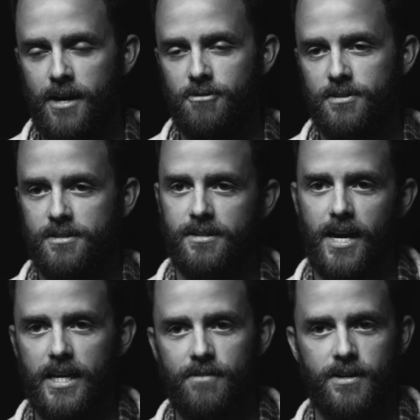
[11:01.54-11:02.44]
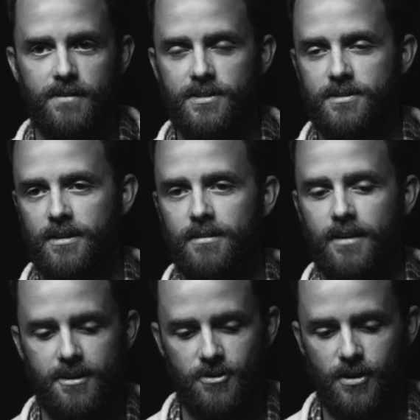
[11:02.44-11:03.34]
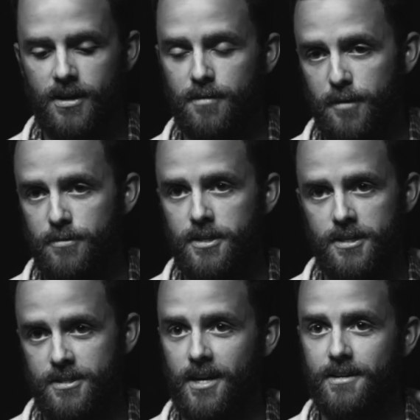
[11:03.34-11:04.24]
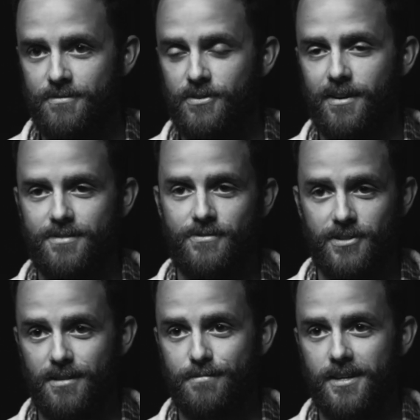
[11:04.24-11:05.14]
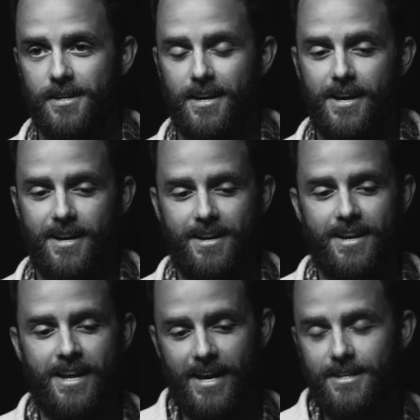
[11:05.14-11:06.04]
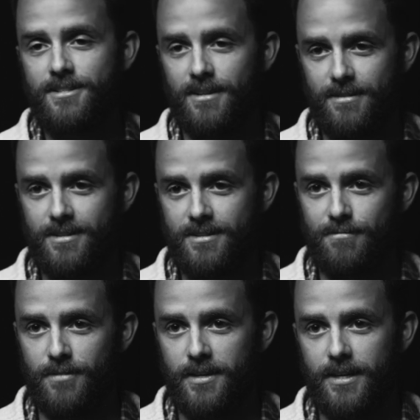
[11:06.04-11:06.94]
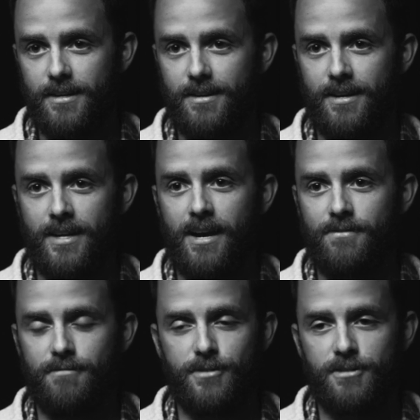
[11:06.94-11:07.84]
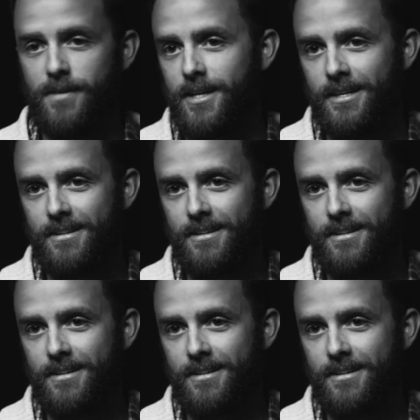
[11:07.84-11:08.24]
it, I was naive enough to think that you could come up with a design for something, and hand it to somebody and have them just make